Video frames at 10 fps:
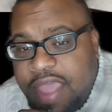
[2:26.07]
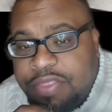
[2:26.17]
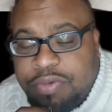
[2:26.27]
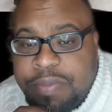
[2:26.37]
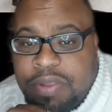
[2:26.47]
And they
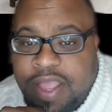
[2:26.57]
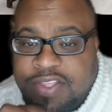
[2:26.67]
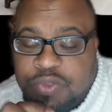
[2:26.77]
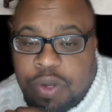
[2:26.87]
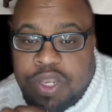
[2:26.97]
had three
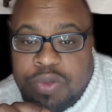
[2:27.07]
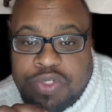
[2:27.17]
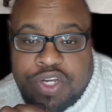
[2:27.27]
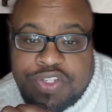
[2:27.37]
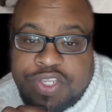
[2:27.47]
plants, one in
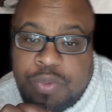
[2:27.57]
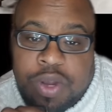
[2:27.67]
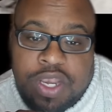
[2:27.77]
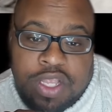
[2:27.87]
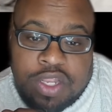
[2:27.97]
New Jersey,
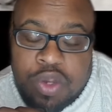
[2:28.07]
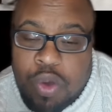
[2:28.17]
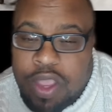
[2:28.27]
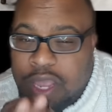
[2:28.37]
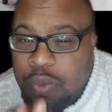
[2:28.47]
one in
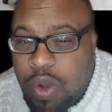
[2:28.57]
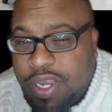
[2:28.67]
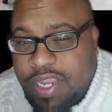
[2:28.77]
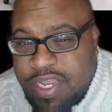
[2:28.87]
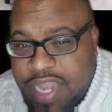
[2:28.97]
Illinois, and one in